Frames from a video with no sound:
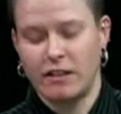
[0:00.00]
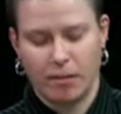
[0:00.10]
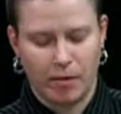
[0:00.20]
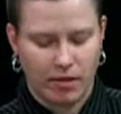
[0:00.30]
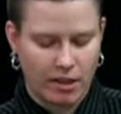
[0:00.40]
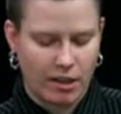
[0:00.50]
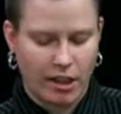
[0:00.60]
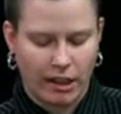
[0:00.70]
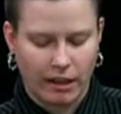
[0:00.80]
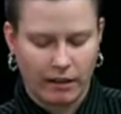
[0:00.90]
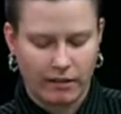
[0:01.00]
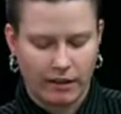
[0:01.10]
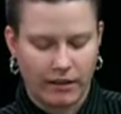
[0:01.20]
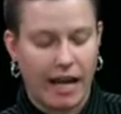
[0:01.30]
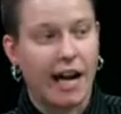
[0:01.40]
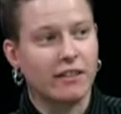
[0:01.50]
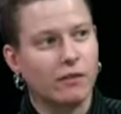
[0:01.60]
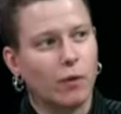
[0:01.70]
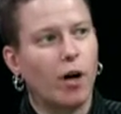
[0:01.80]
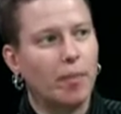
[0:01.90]
Some of the like the
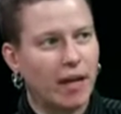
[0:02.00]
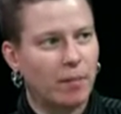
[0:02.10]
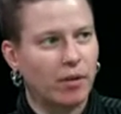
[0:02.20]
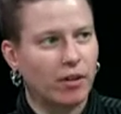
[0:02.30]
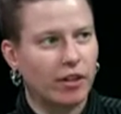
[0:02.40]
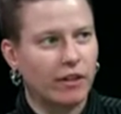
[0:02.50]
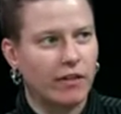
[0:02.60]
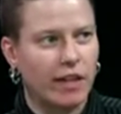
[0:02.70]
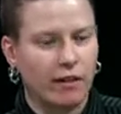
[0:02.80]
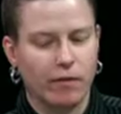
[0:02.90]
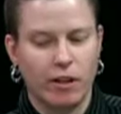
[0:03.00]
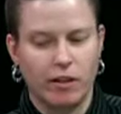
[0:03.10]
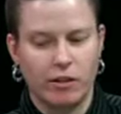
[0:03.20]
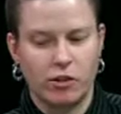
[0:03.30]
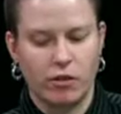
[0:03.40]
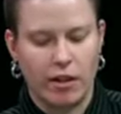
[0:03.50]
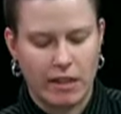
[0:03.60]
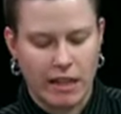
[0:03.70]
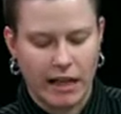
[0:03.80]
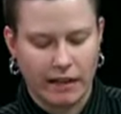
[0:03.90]
active wallpaper you can't run on the Droid
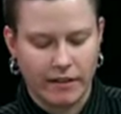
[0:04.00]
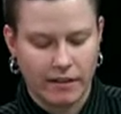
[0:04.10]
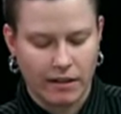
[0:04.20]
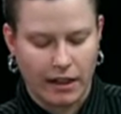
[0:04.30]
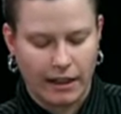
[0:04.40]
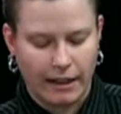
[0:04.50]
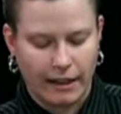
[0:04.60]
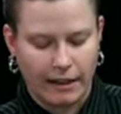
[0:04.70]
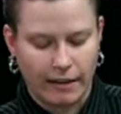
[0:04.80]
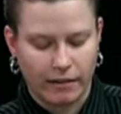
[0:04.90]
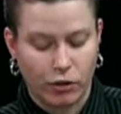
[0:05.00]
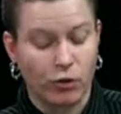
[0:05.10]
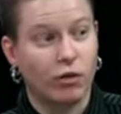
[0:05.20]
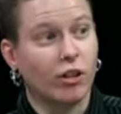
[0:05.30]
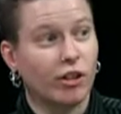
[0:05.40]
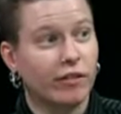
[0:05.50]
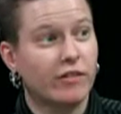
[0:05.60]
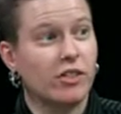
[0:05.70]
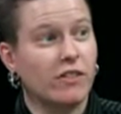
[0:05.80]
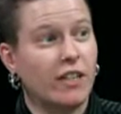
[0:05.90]
yet. Google Earth
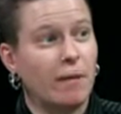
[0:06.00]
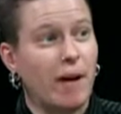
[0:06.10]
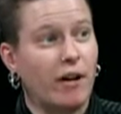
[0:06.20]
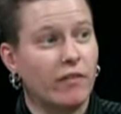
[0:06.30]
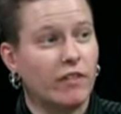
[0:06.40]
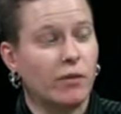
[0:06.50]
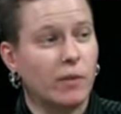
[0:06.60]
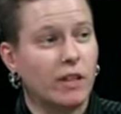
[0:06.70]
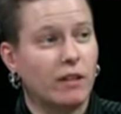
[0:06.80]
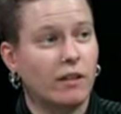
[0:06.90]
just came out this week,